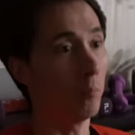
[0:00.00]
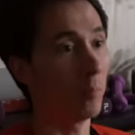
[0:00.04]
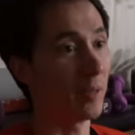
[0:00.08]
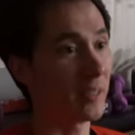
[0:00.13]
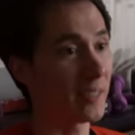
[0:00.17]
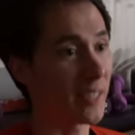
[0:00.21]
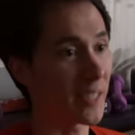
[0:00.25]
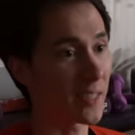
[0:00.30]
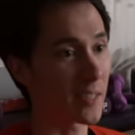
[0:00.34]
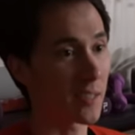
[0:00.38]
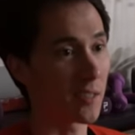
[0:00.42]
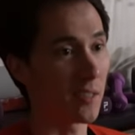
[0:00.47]
But
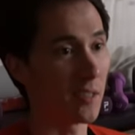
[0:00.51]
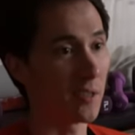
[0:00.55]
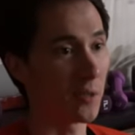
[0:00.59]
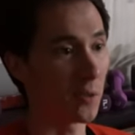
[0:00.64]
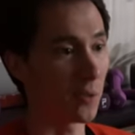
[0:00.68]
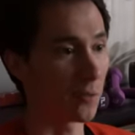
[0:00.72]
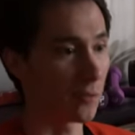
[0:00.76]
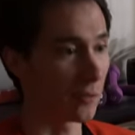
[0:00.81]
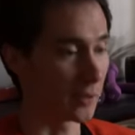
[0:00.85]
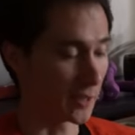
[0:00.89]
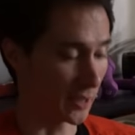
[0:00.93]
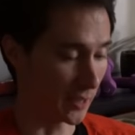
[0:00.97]
that's gonna
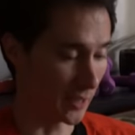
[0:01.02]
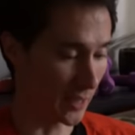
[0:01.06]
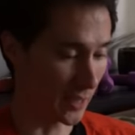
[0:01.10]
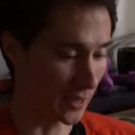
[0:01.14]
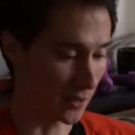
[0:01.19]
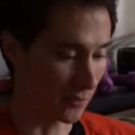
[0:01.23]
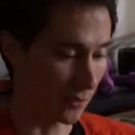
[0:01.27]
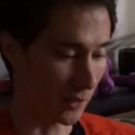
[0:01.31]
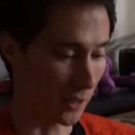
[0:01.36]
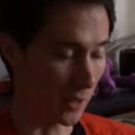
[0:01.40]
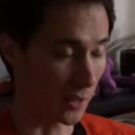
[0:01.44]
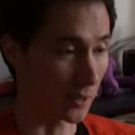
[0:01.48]
do it for
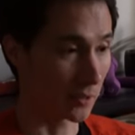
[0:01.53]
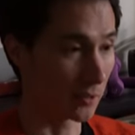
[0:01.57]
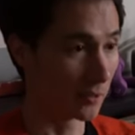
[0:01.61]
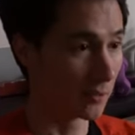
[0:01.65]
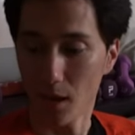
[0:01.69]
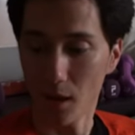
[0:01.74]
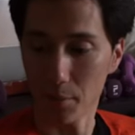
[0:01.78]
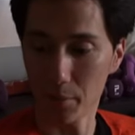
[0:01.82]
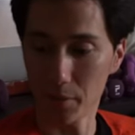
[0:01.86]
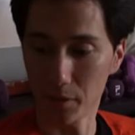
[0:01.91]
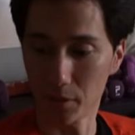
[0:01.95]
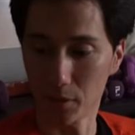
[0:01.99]
today's vlog.
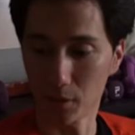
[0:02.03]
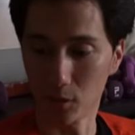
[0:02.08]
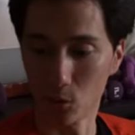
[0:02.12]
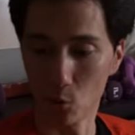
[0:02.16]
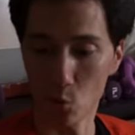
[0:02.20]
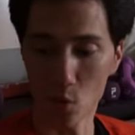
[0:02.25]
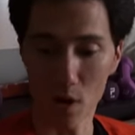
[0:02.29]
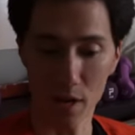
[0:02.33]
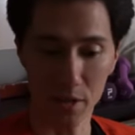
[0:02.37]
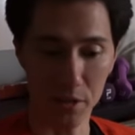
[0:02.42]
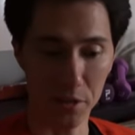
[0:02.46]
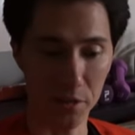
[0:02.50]
I'm either gonna
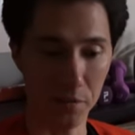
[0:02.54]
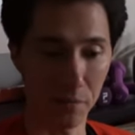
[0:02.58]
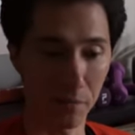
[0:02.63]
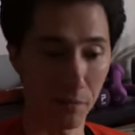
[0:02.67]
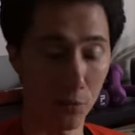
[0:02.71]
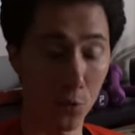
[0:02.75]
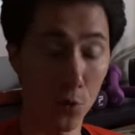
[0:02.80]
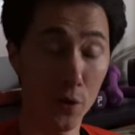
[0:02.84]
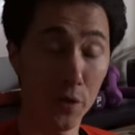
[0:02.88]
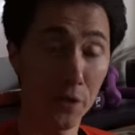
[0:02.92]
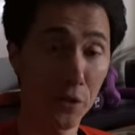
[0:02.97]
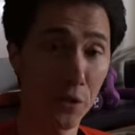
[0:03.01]
watch some
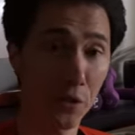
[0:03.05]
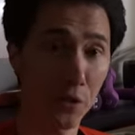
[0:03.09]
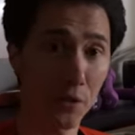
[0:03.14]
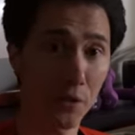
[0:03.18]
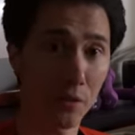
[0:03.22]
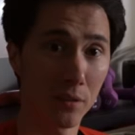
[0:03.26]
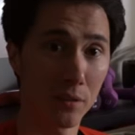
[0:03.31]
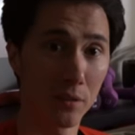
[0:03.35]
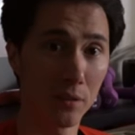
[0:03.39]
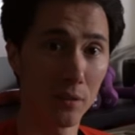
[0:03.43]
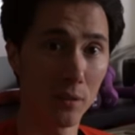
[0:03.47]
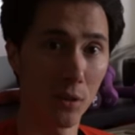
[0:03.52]

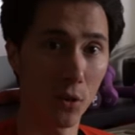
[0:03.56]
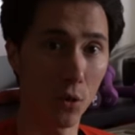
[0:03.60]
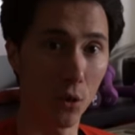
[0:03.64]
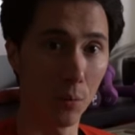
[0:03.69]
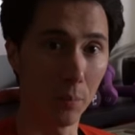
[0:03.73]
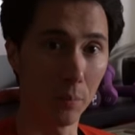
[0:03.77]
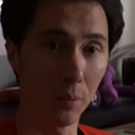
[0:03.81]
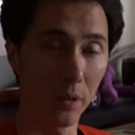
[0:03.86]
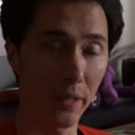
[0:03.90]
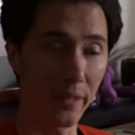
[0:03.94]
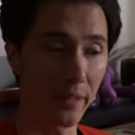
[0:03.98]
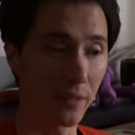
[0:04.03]
Voyager or
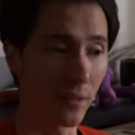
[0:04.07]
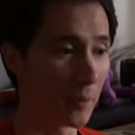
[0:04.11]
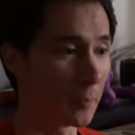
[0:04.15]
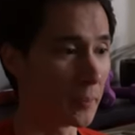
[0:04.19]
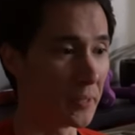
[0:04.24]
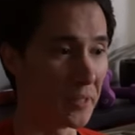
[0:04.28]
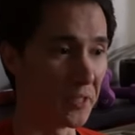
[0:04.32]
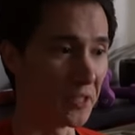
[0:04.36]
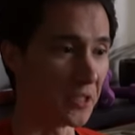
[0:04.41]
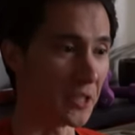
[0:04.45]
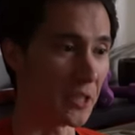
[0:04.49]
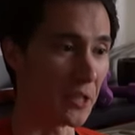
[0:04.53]
play an R
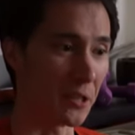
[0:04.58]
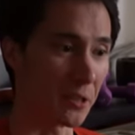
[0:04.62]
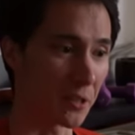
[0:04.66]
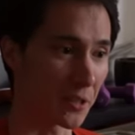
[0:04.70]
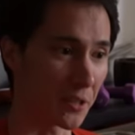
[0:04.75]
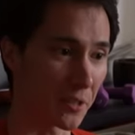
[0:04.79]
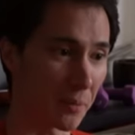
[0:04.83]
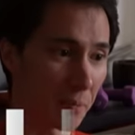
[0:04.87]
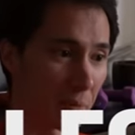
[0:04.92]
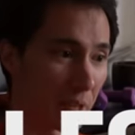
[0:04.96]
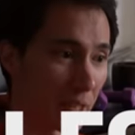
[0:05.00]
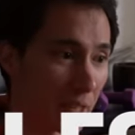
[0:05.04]
P G or
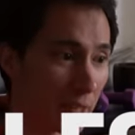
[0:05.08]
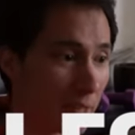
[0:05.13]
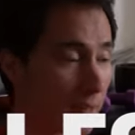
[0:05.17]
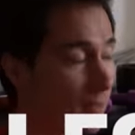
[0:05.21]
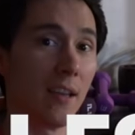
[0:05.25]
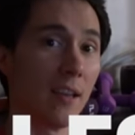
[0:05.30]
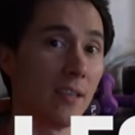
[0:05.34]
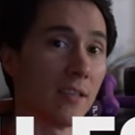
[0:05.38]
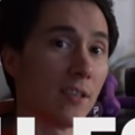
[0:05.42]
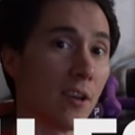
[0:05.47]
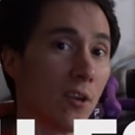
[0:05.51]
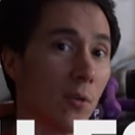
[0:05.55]
something.
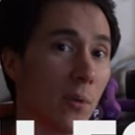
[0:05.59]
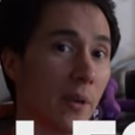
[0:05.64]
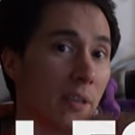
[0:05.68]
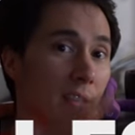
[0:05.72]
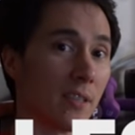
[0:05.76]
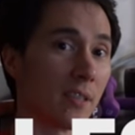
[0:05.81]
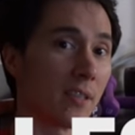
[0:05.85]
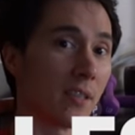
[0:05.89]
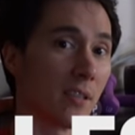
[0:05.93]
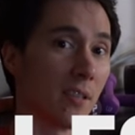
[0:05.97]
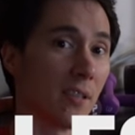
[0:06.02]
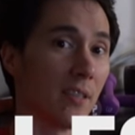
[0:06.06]
As
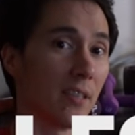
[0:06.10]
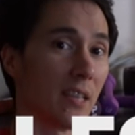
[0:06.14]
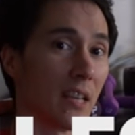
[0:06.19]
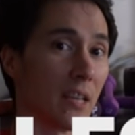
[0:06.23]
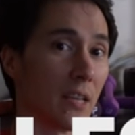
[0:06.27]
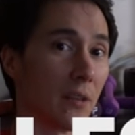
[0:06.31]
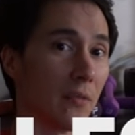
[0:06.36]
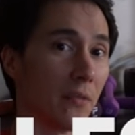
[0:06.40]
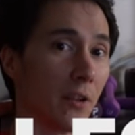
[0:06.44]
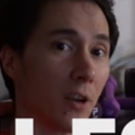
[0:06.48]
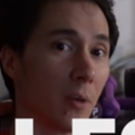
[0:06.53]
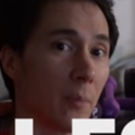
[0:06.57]
always, thank you
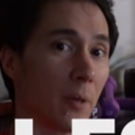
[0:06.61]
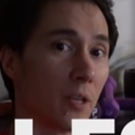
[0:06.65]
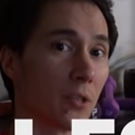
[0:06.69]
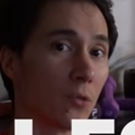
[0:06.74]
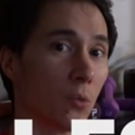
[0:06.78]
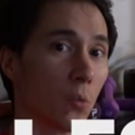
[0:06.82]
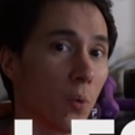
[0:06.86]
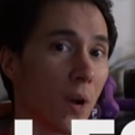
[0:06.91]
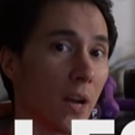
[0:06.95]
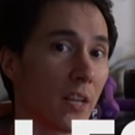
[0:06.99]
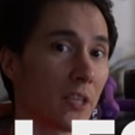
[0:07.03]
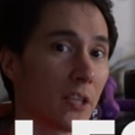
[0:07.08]
very much for
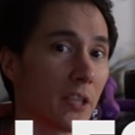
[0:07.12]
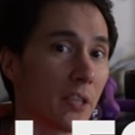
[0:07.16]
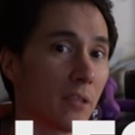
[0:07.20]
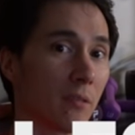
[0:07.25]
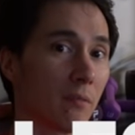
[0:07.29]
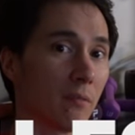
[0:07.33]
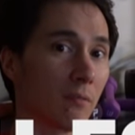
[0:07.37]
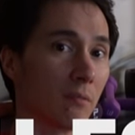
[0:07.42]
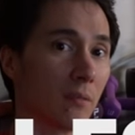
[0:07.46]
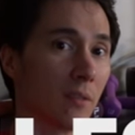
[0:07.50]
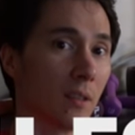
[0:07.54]
watching.